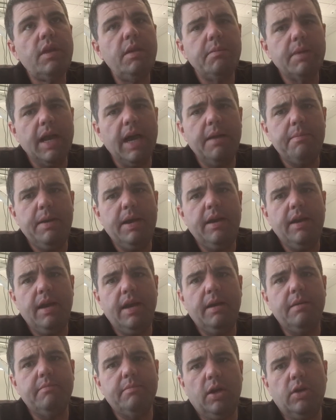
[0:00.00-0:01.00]
But that'd
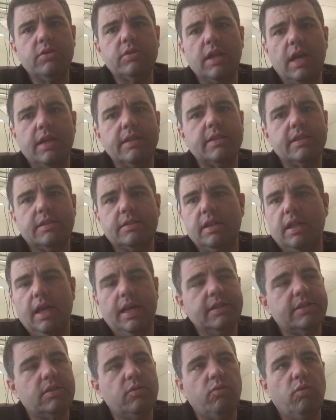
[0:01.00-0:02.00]
be most nights it's
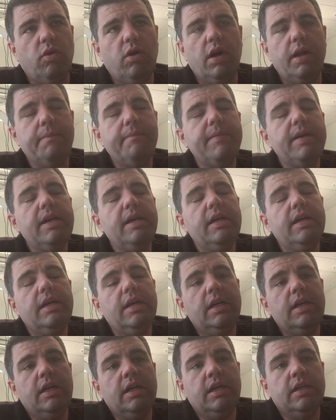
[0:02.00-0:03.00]
less than 1.
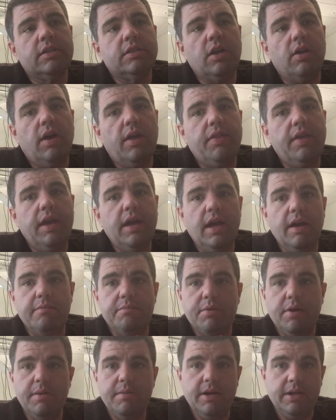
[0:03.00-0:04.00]
So I think
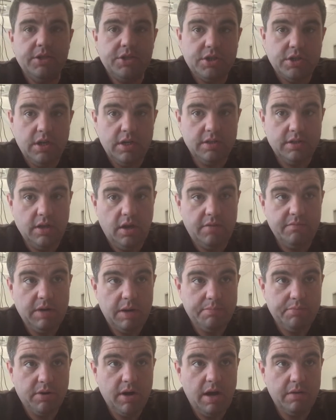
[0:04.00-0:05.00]
I've pretty much solved
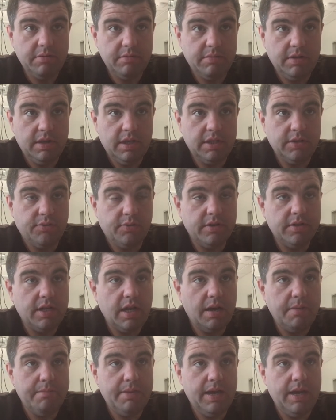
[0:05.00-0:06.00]
my problem, at least for the
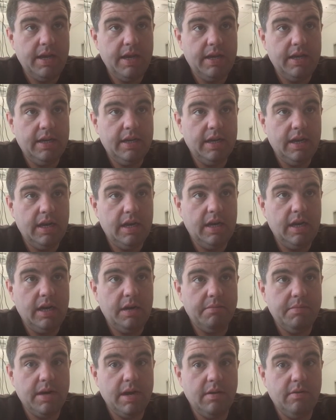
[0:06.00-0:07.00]
time being.
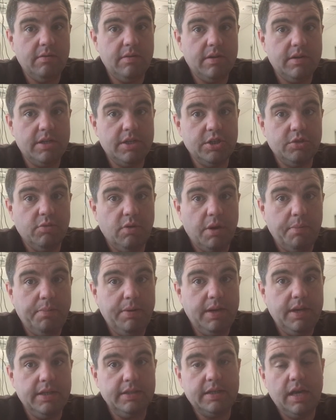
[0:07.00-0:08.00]
But I just want to
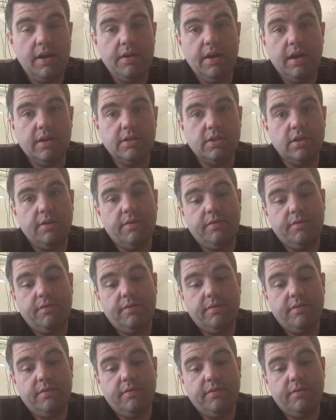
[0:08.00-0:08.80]
put this out there. So